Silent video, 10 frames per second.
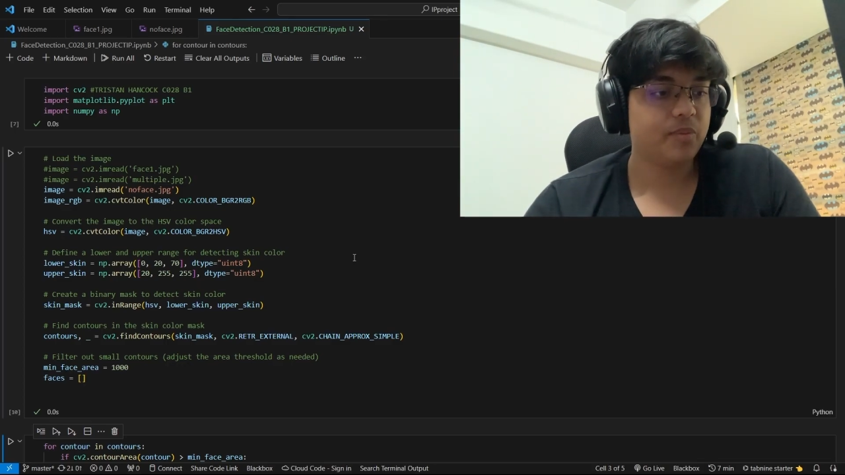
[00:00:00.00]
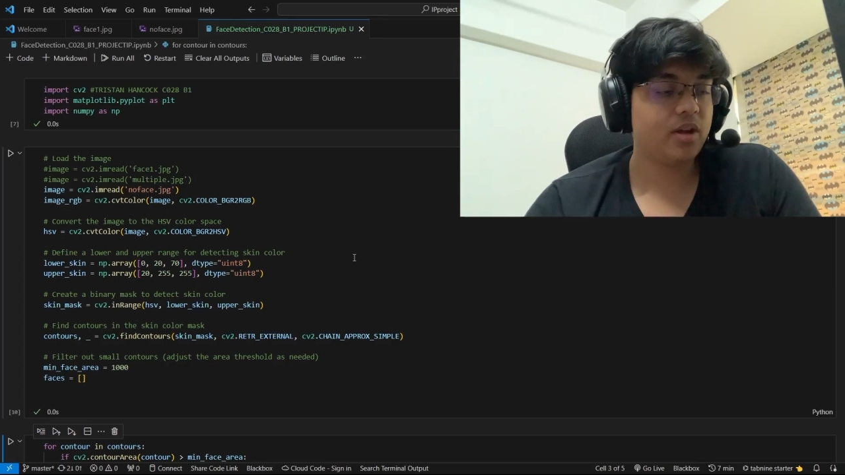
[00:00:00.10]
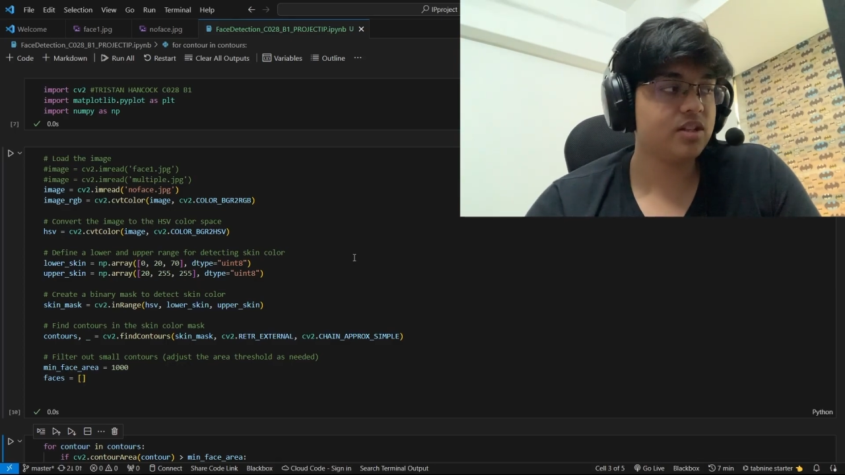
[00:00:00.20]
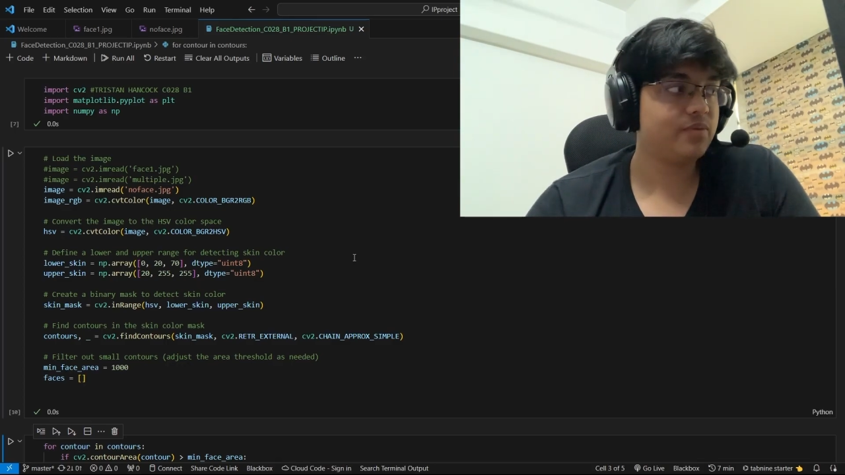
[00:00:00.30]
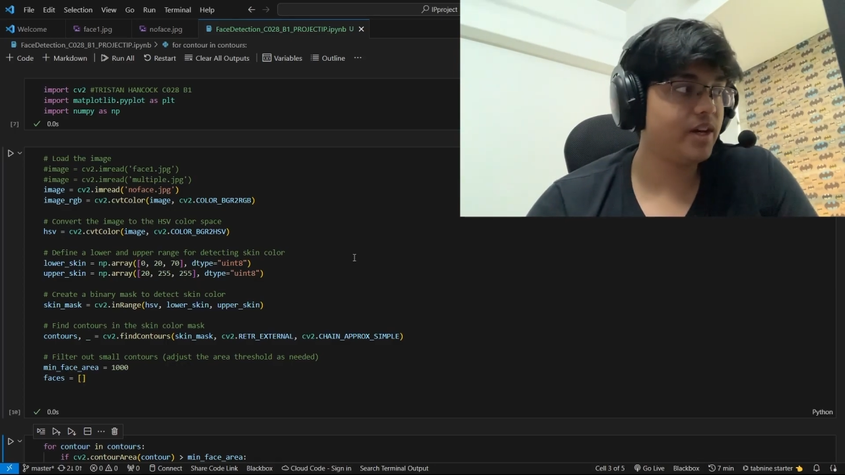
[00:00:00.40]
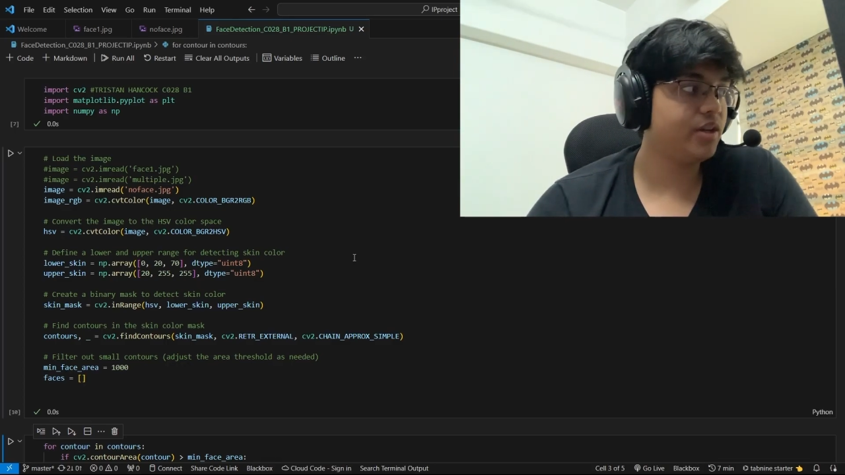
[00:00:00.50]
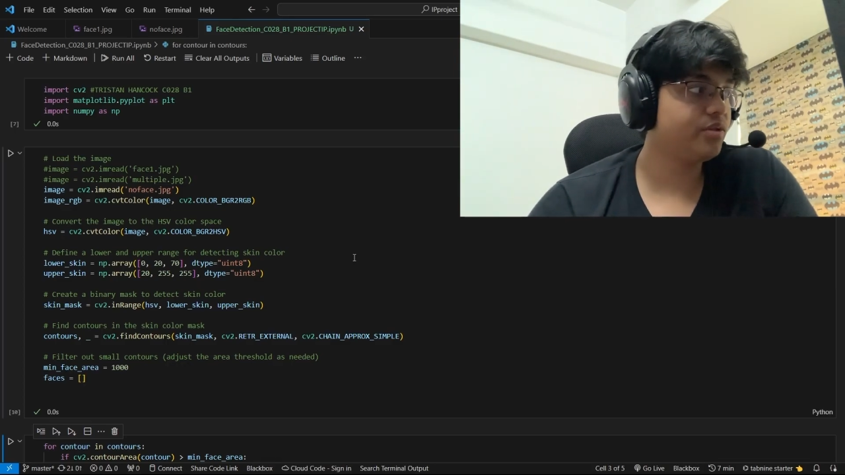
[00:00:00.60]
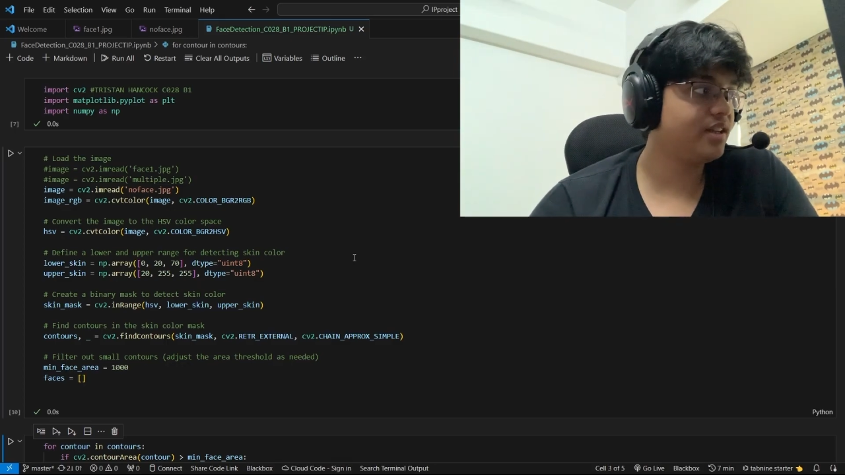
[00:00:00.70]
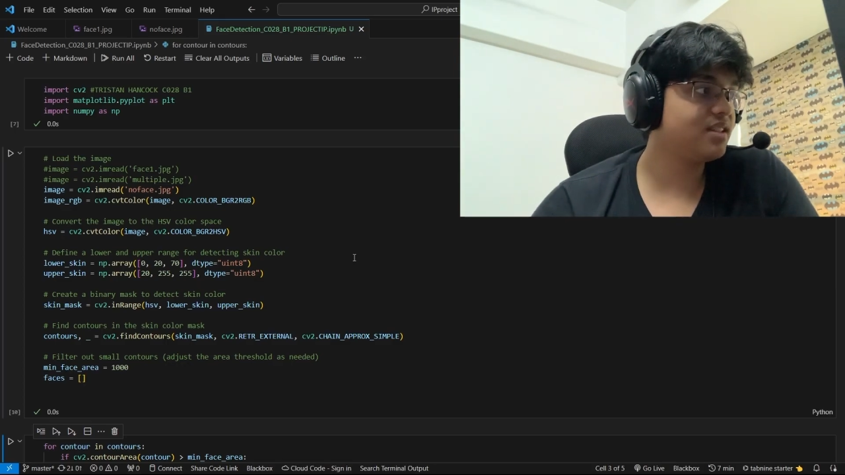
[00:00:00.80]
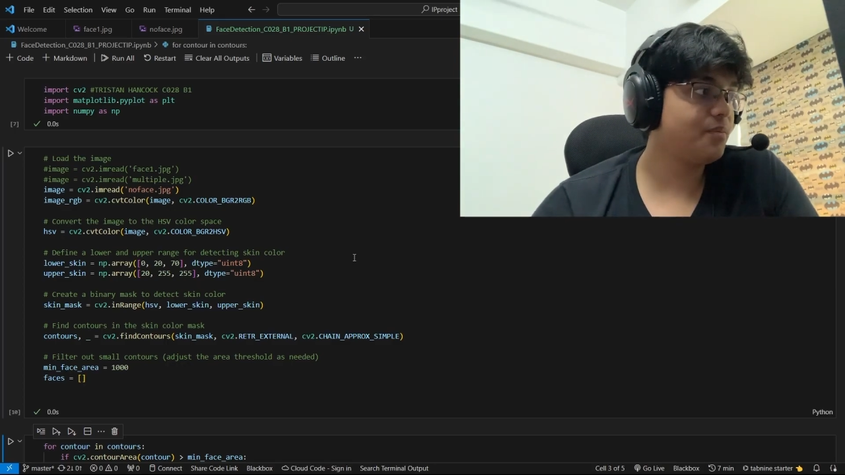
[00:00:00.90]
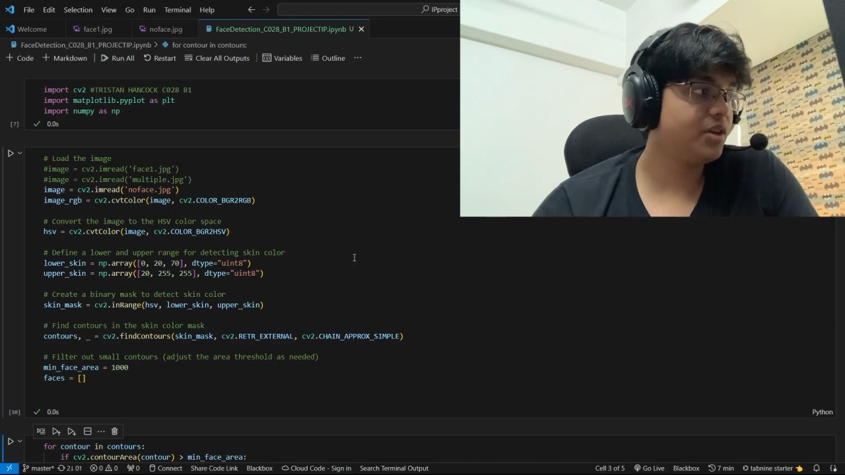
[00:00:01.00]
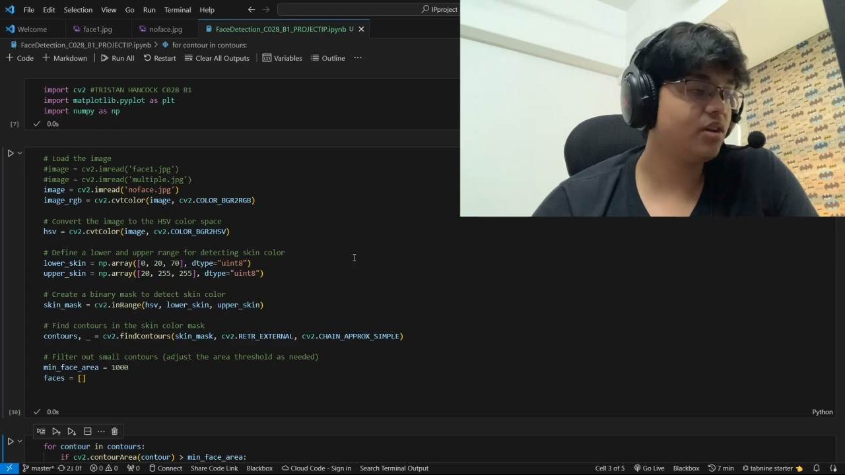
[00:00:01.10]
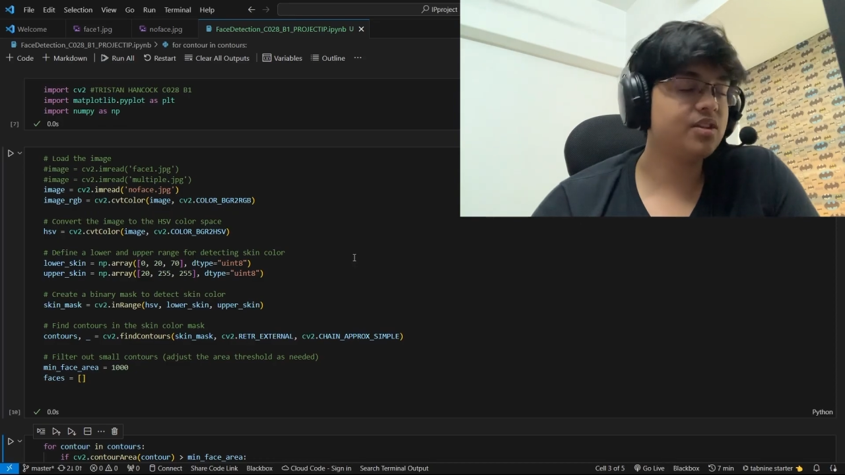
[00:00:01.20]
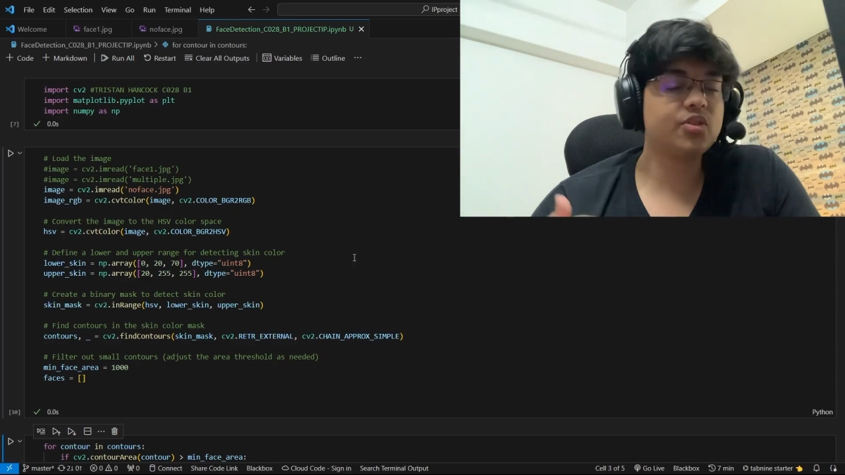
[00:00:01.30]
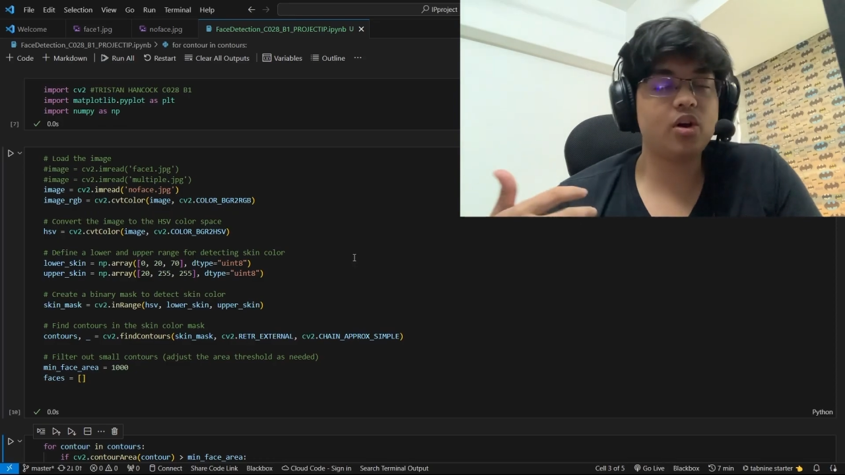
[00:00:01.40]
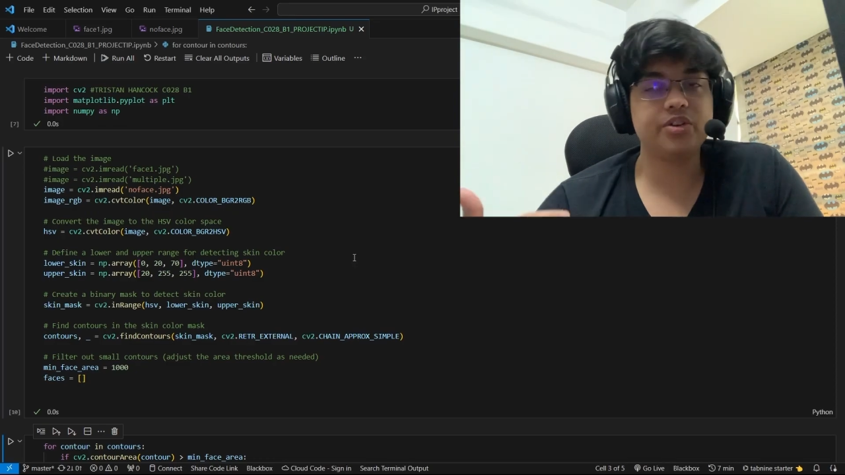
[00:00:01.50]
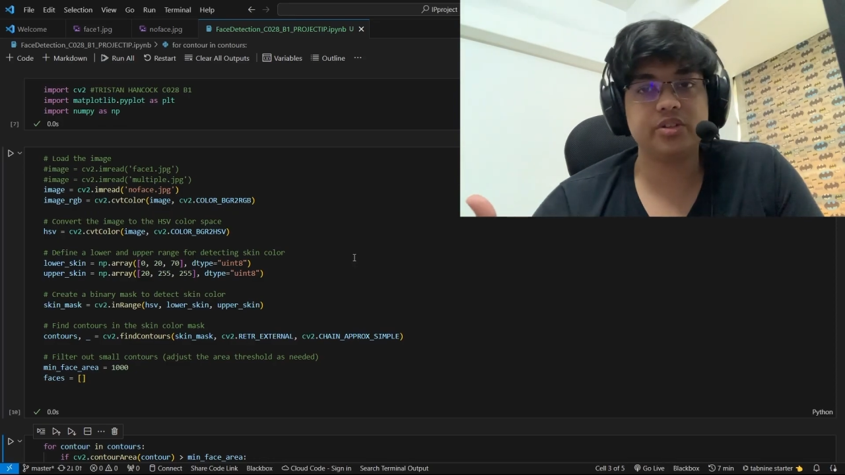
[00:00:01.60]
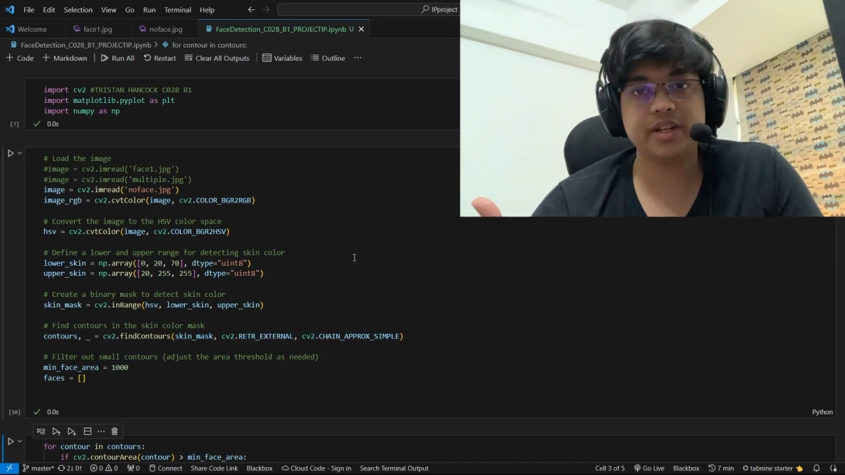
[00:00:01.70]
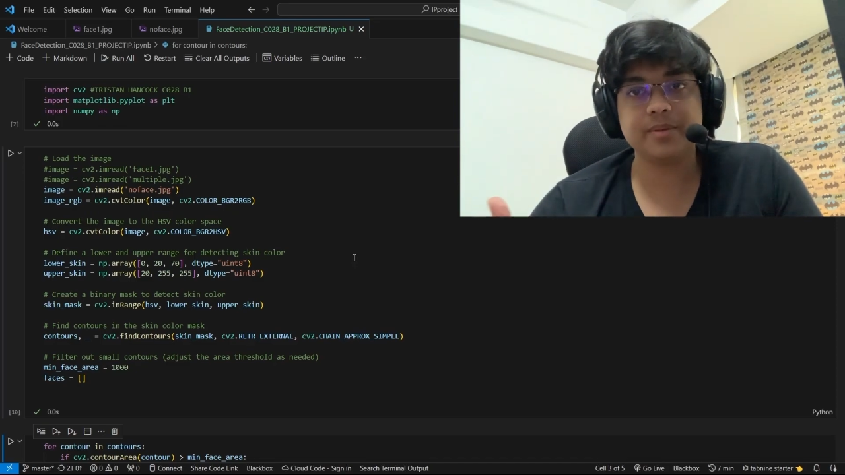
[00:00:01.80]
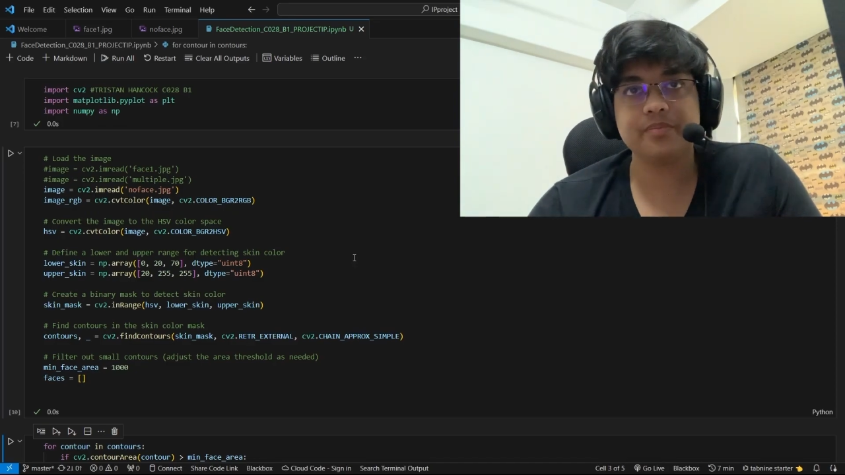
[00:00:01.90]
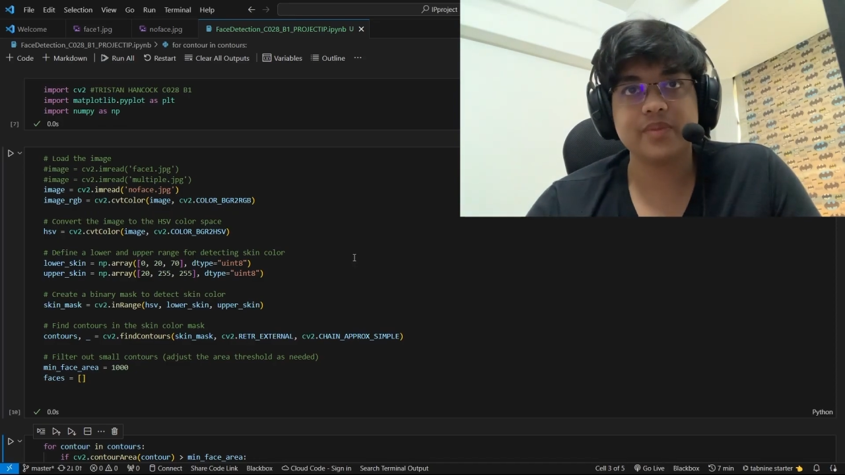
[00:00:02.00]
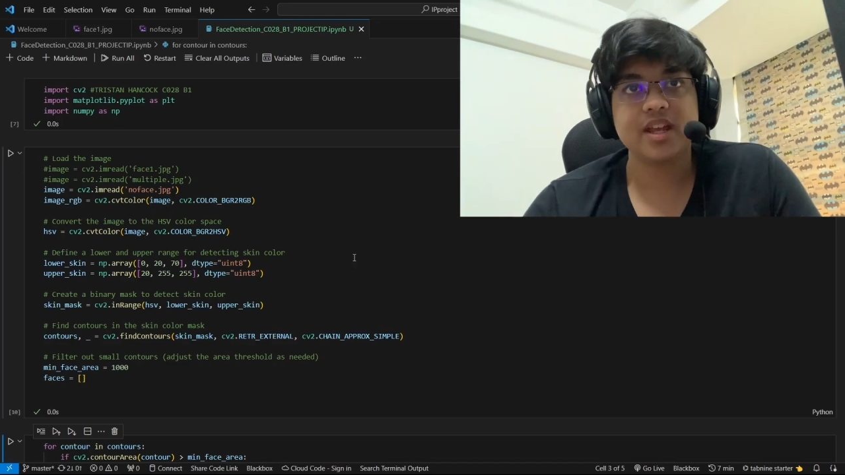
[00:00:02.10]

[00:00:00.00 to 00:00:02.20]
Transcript: because we are using something known as contouring.